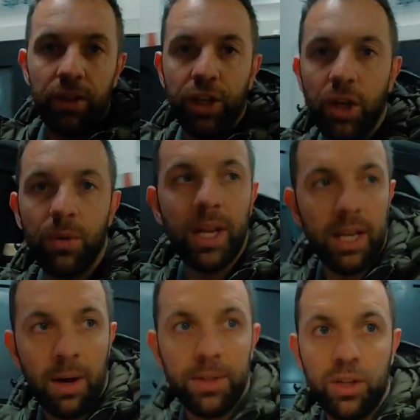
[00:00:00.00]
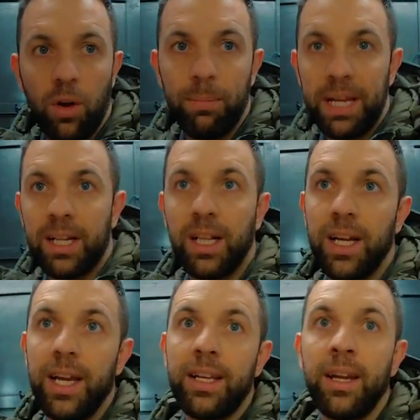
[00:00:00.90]
the unit now it's all been
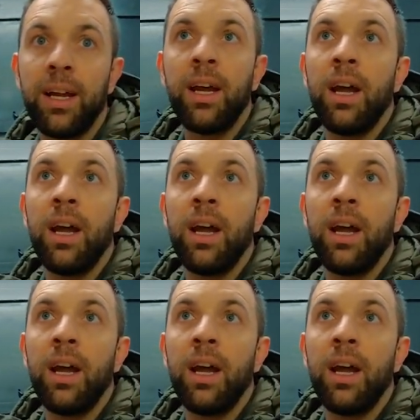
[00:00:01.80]
cleared.